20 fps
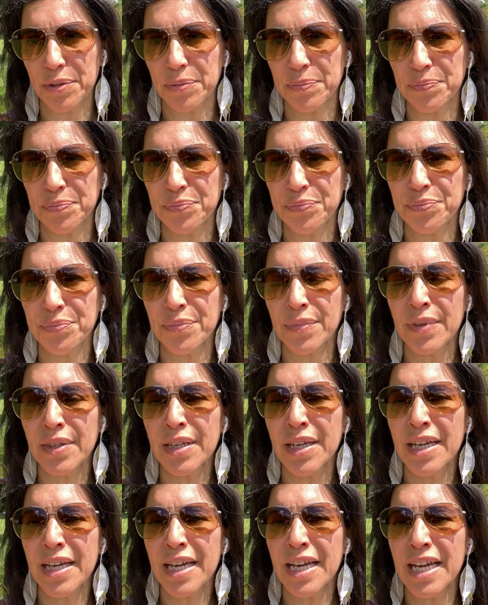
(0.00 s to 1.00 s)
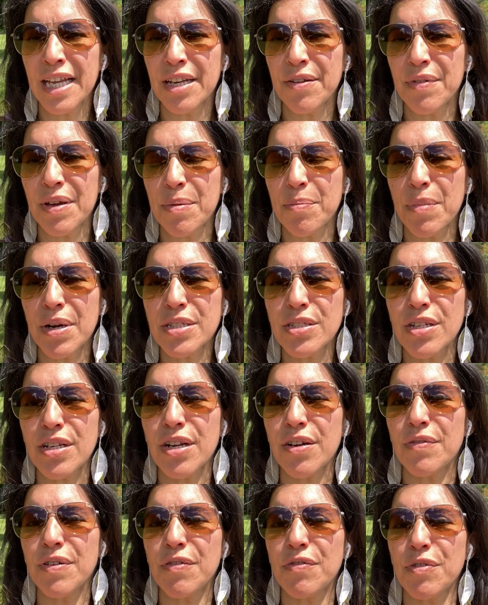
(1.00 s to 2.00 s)
you. Anyway, much
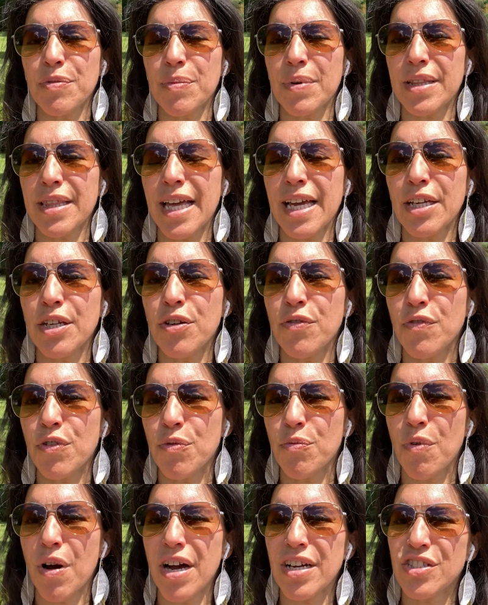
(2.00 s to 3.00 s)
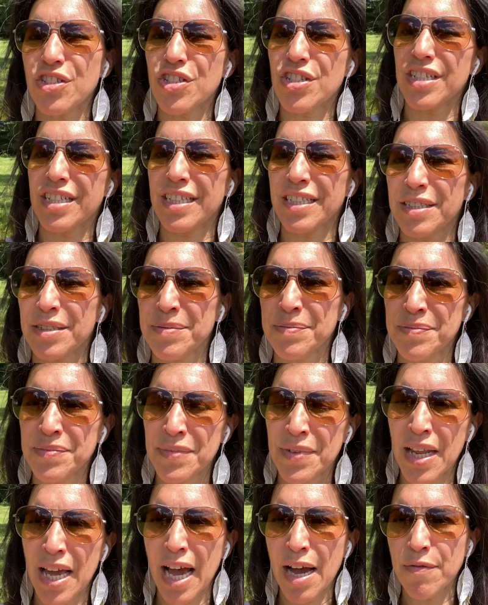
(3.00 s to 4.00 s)
love, everyone. Thank you for watching.
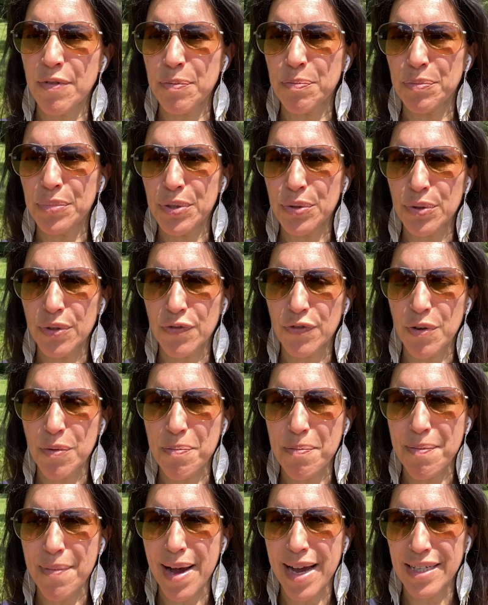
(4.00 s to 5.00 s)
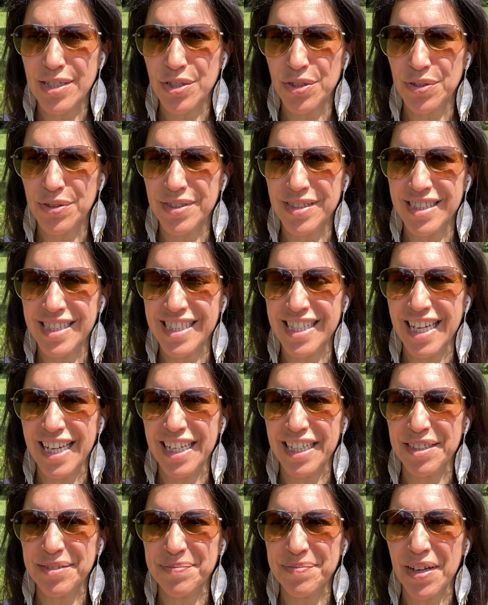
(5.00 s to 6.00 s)
Have a beautiful, magical
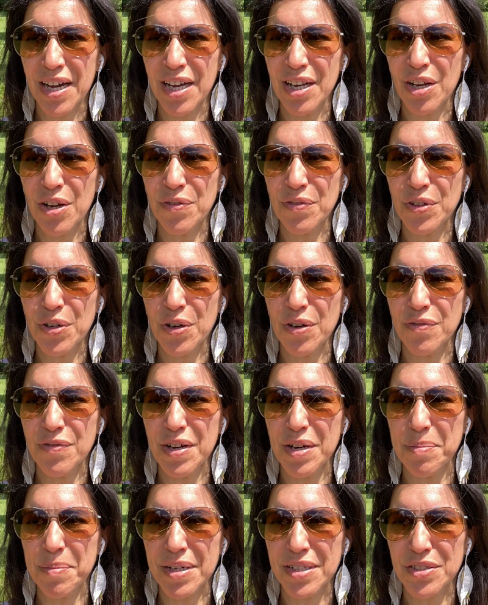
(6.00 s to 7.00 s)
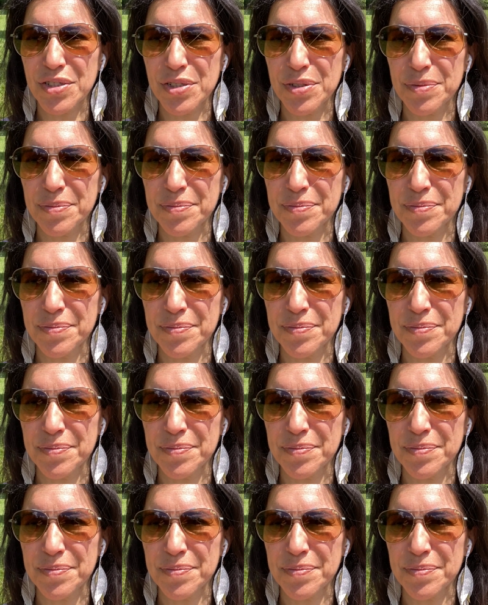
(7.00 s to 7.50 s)
day. I love you all very much.